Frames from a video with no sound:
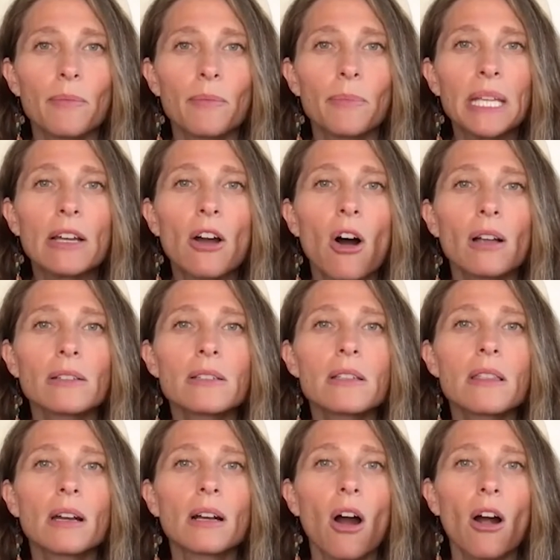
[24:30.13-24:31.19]
beyond
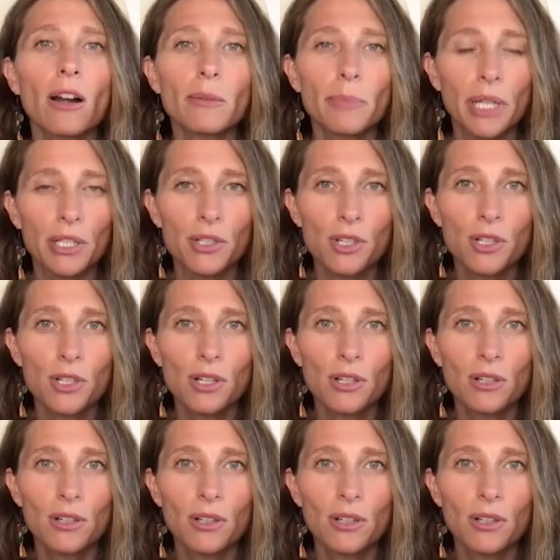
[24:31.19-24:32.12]
the garbage,